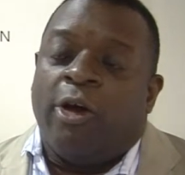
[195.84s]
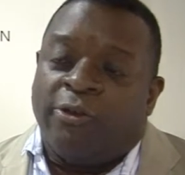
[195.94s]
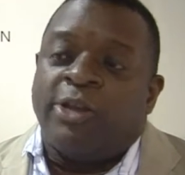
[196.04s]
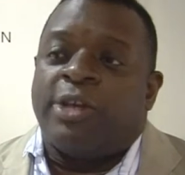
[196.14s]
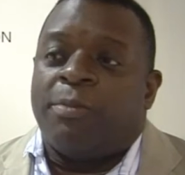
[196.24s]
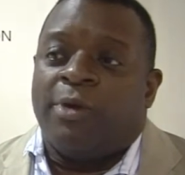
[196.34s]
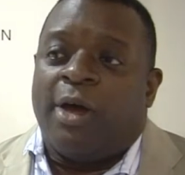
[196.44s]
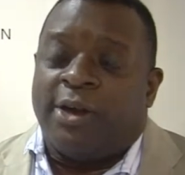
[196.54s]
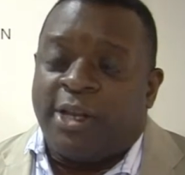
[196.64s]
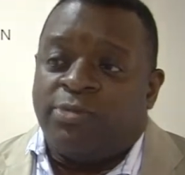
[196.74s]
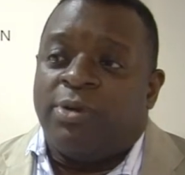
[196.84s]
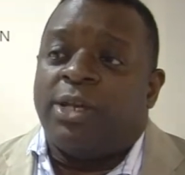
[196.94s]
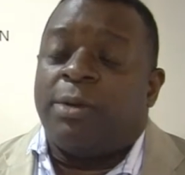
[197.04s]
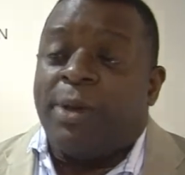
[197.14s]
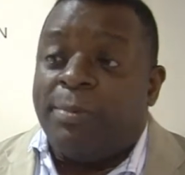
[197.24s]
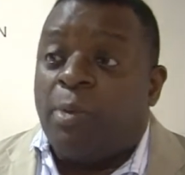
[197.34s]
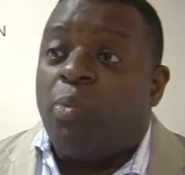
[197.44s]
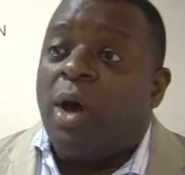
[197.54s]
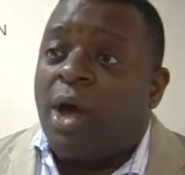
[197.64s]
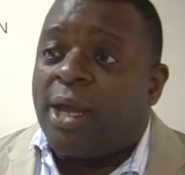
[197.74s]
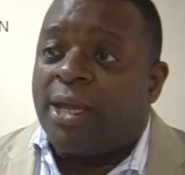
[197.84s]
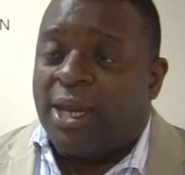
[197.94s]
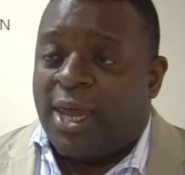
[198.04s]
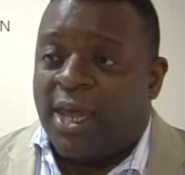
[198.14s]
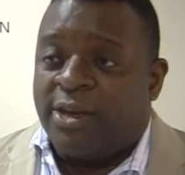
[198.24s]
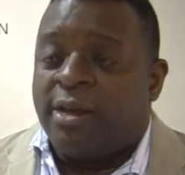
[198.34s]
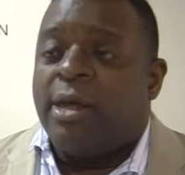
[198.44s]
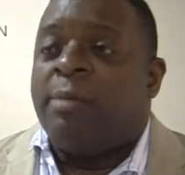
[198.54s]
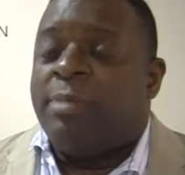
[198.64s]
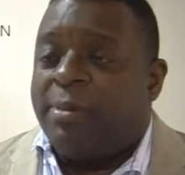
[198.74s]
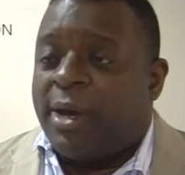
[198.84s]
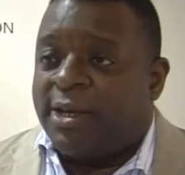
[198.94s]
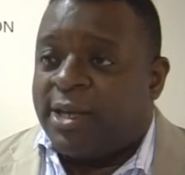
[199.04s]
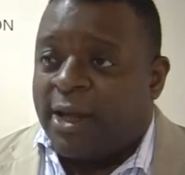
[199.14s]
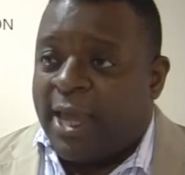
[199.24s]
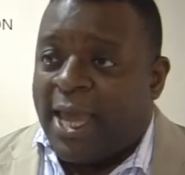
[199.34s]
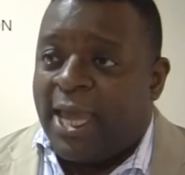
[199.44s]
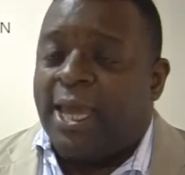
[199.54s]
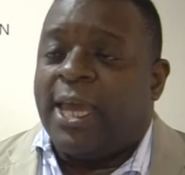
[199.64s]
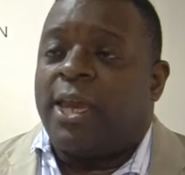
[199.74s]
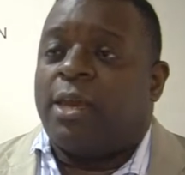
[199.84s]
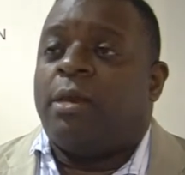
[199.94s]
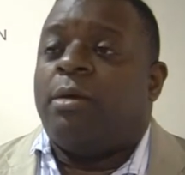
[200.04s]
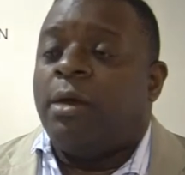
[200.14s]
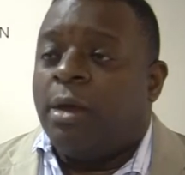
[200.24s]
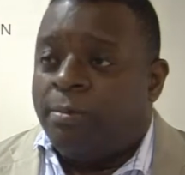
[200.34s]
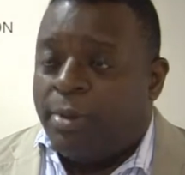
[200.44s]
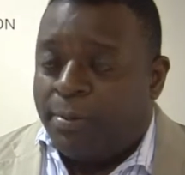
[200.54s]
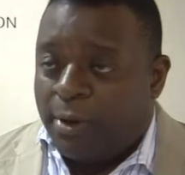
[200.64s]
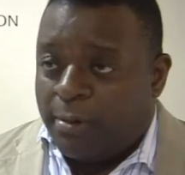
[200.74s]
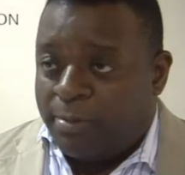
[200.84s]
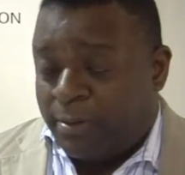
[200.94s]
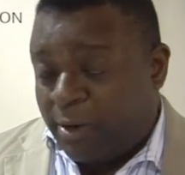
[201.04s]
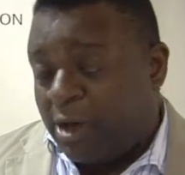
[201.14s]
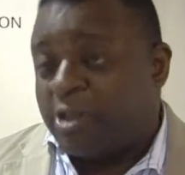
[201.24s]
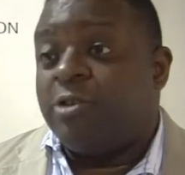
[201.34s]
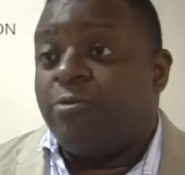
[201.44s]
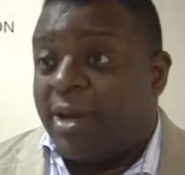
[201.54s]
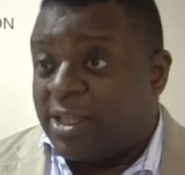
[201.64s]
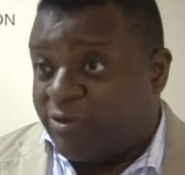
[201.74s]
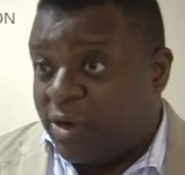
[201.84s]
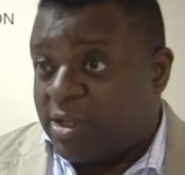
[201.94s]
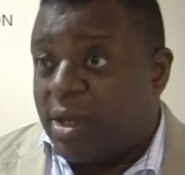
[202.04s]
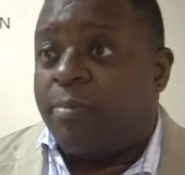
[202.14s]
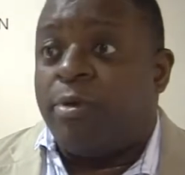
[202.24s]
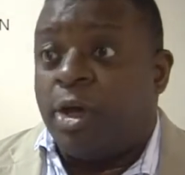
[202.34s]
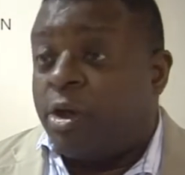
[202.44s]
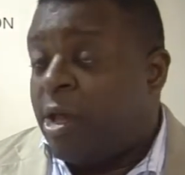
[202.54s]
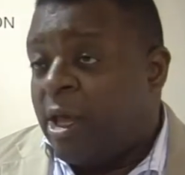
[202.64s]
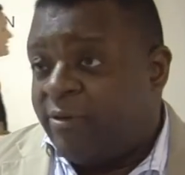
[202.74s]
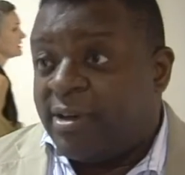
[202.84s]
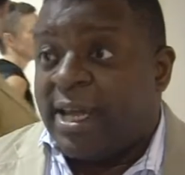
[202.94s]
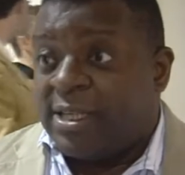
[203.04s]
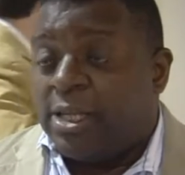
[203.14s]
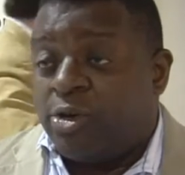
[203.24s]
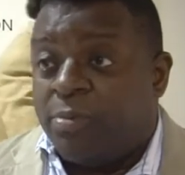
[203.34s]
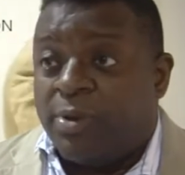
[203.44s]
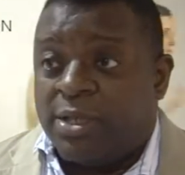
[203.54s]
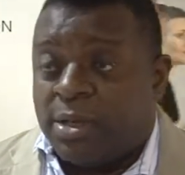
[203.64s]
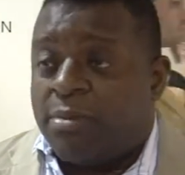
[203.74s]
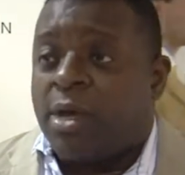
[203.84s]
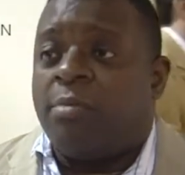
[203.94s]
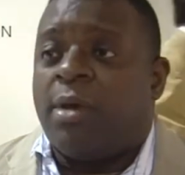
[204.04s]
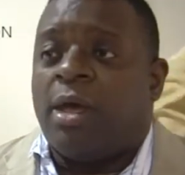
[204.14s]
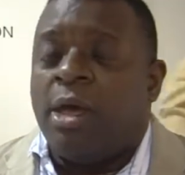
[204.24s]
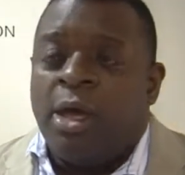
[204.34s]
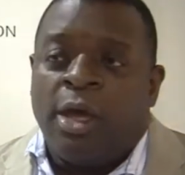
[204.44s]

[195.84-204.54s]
of contemporary art is really the people working in it, people like Doug Aiken, Pippi Lotti-Riss, for example, her fantastic new piece at MoMA.